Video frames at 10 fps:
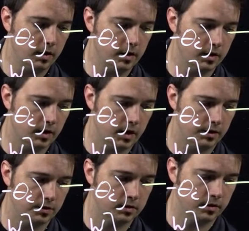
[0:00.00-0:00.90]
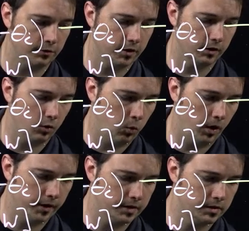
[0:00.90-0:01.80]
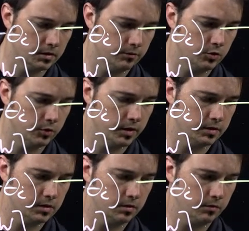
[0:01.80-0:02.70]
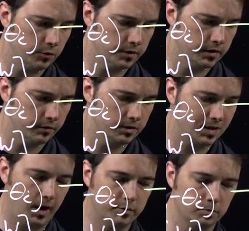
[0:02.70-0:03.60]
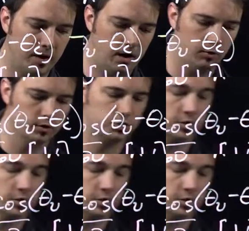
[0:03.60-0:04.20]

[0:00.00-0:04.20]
indicate the different quantities of units for the different types of power is